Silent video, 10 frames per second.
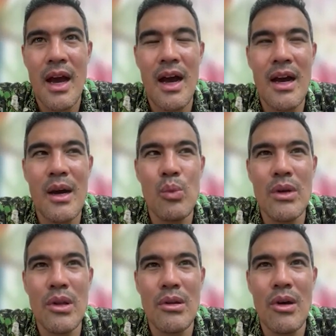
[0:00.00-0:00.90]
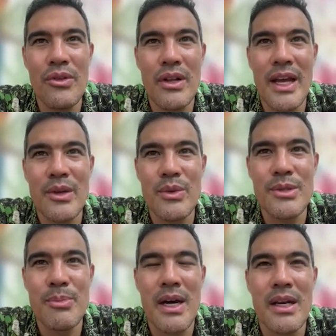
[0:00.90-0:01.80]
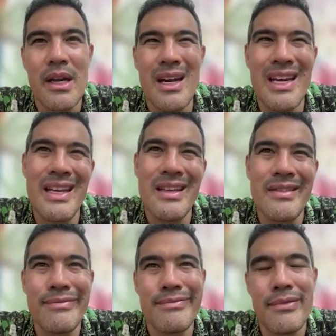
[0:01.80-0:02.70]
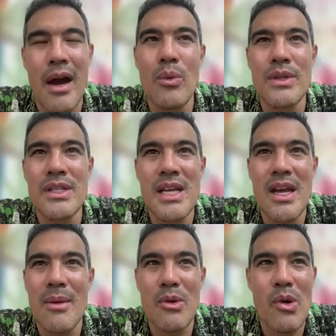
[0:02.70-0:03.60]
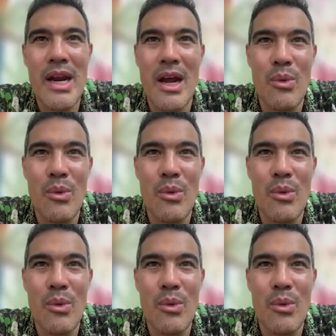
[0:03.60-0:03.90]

Well, on the language part, I wouldn't say I'm great.